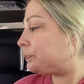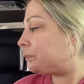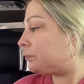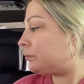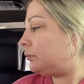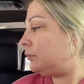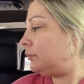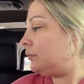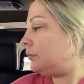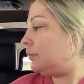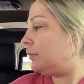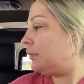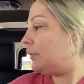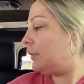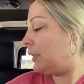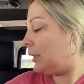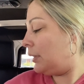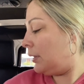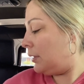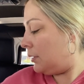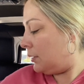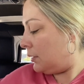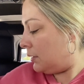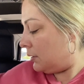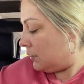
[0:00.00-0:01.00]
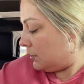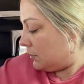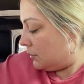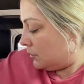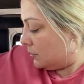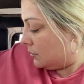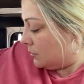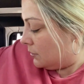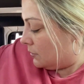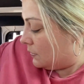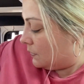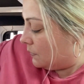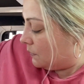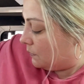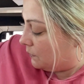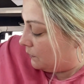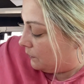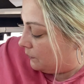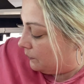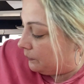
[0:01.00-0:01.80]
(silence)